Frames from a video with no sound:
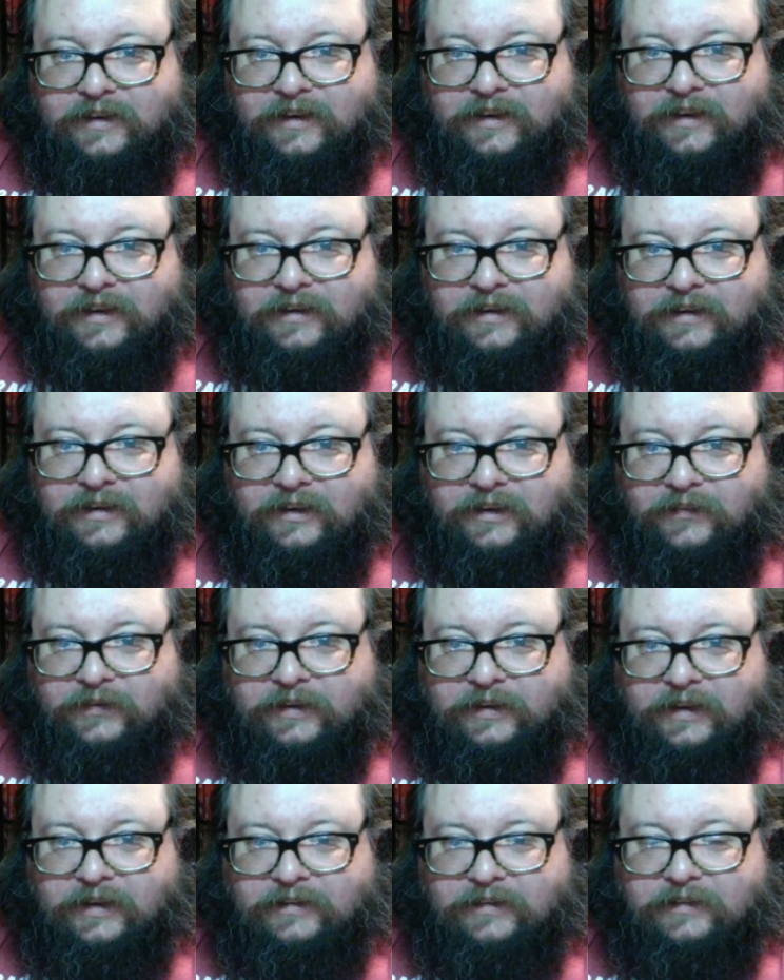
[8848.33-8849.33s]
We
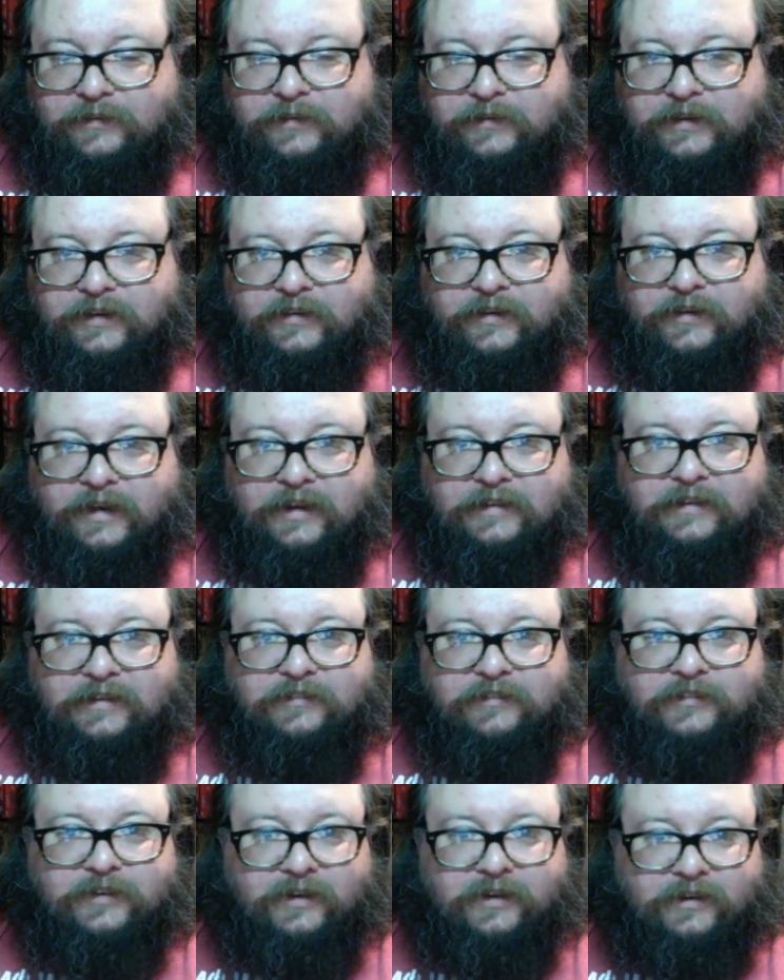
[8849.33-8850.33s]
like to be
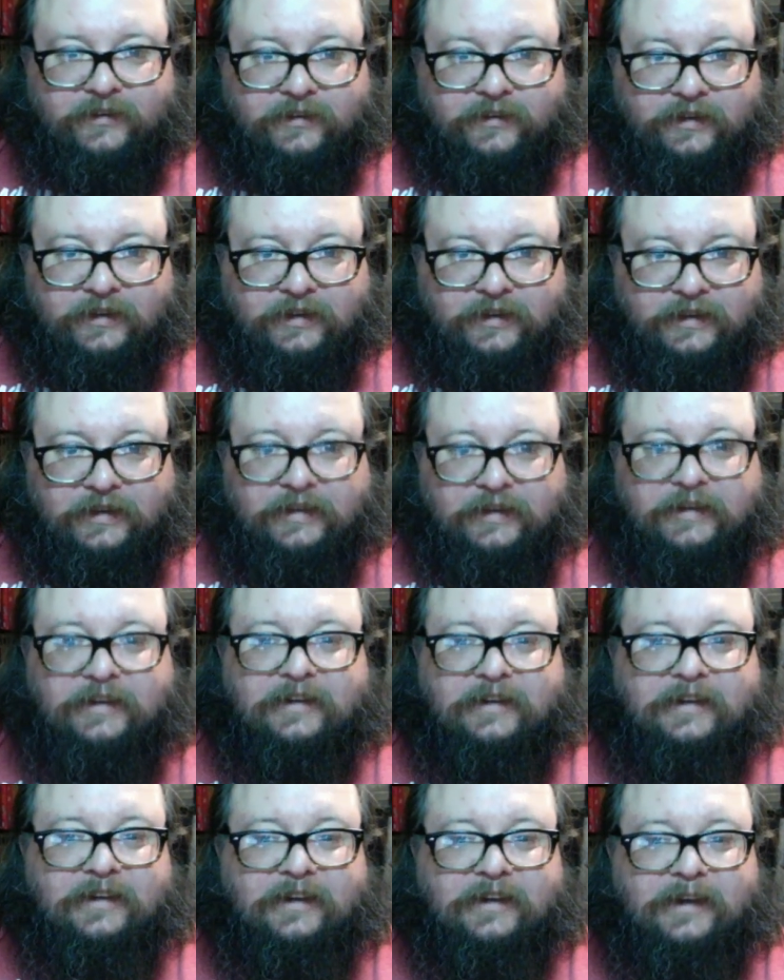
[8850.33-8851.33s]
interactive generally,
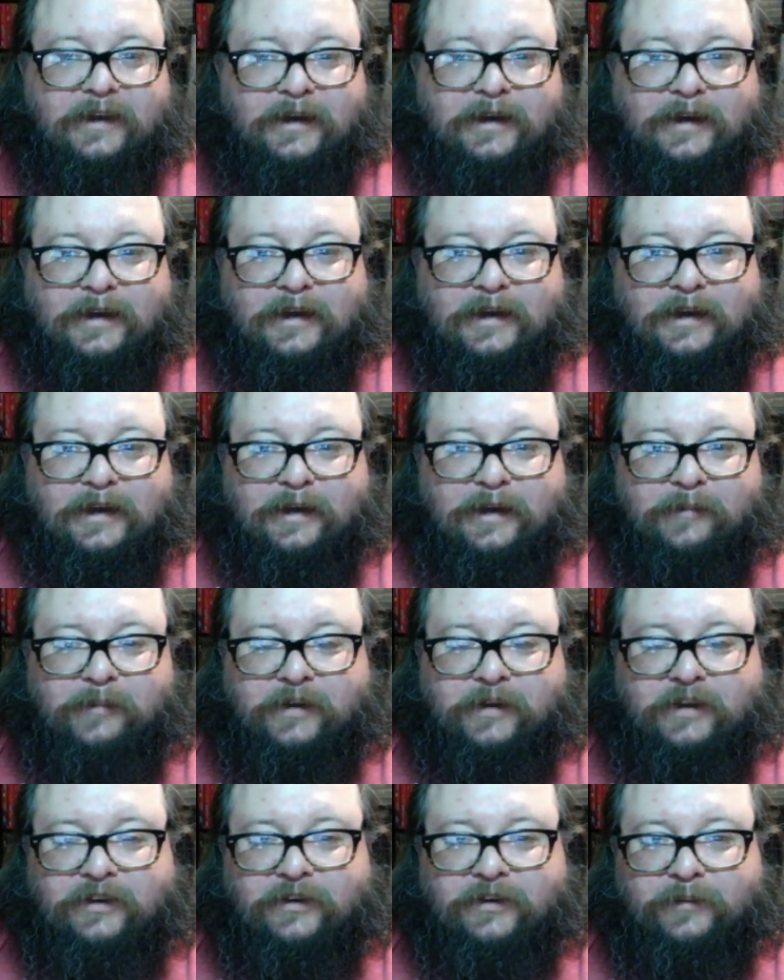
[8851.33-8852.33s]

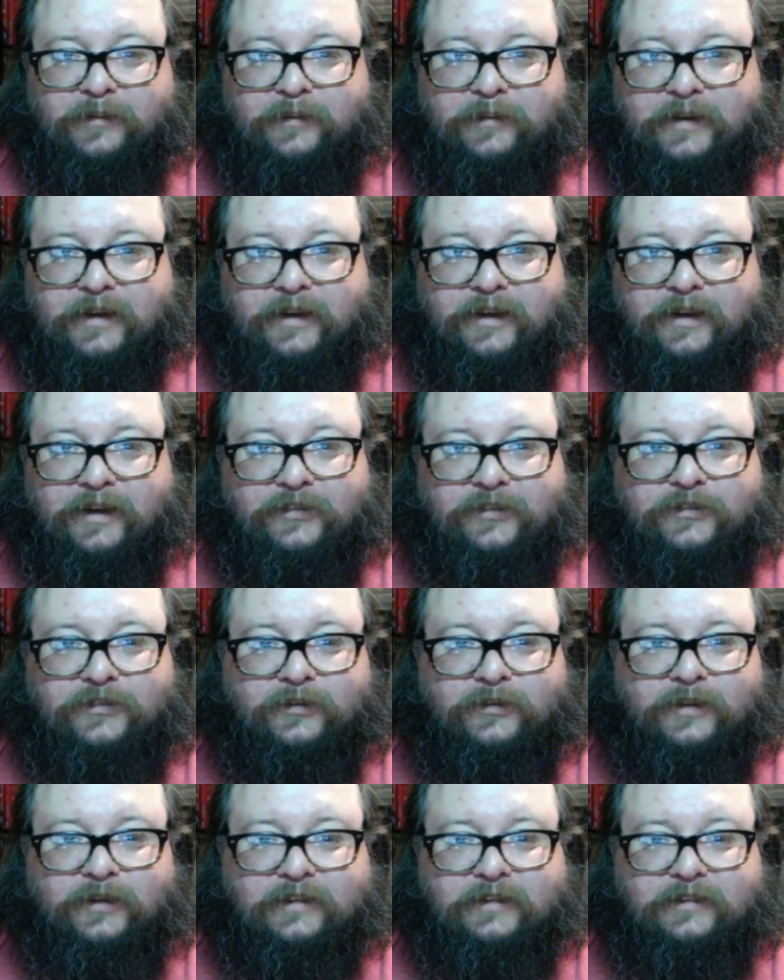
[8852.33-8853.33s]
but you know me, I also
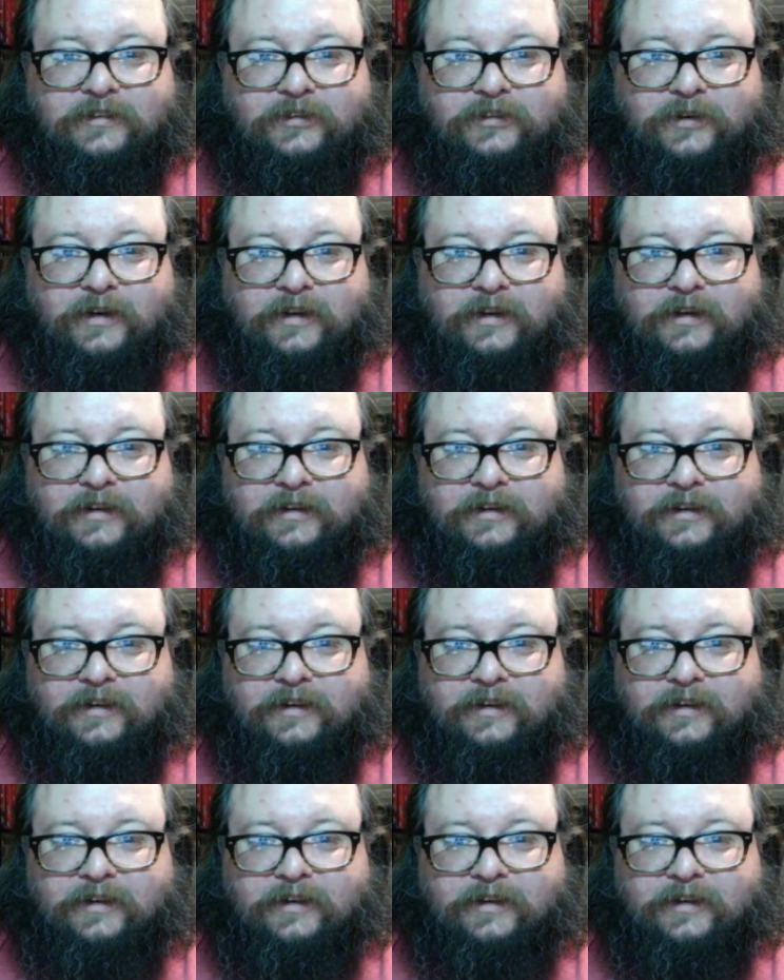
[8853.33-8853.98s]
like to try and